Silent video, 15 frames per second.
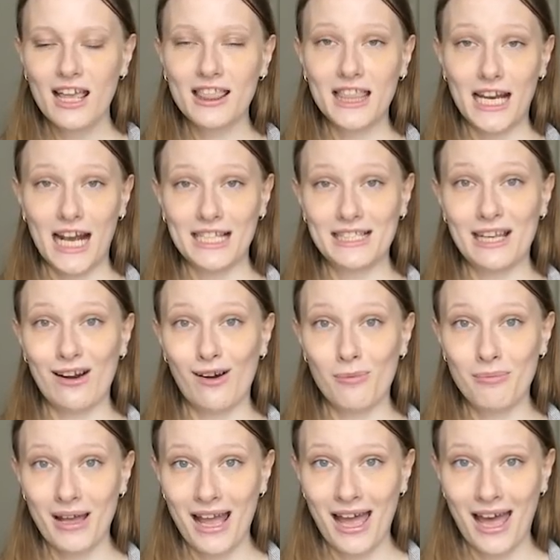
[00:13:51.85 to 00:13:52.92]
that I say are
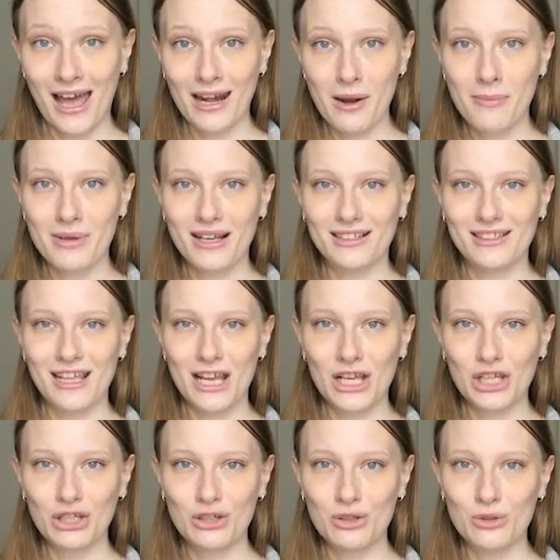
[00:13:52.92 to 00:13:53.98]
bad because they
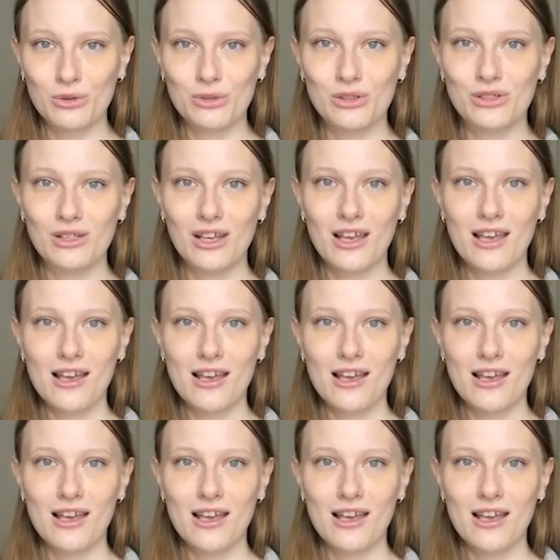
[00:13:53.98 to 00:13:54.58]
use